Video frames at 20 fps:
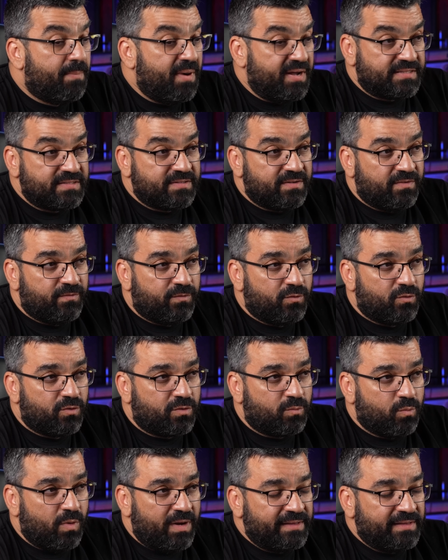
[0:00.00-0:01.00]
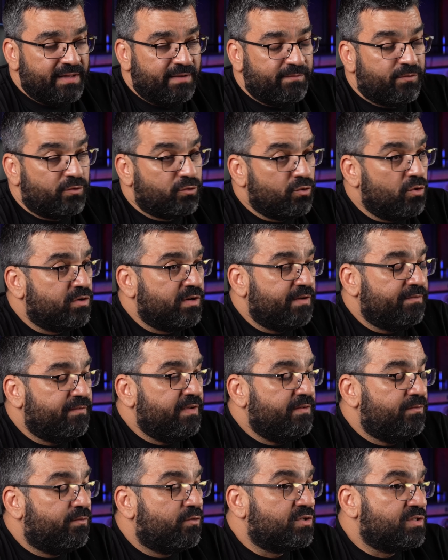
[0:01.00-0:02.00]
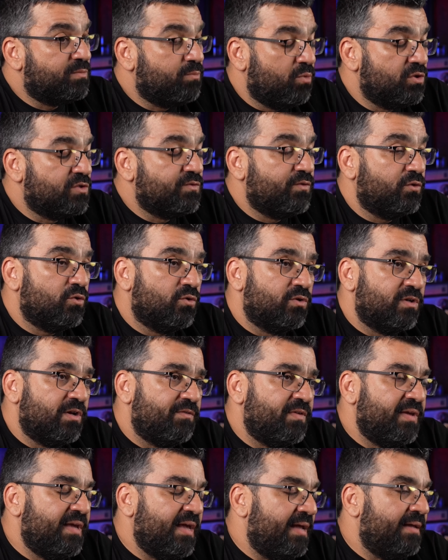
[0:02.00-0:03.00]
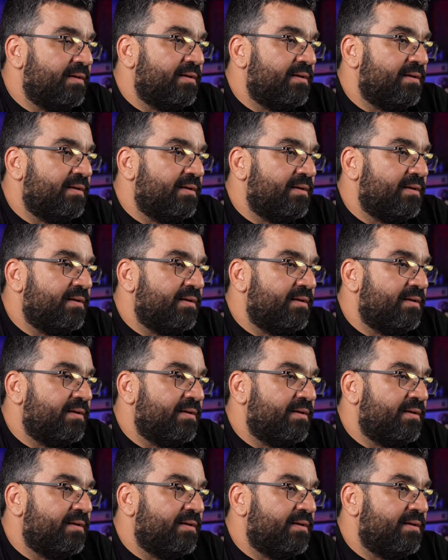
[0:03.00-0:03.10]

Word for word: But for wildlife photography, for sports photography,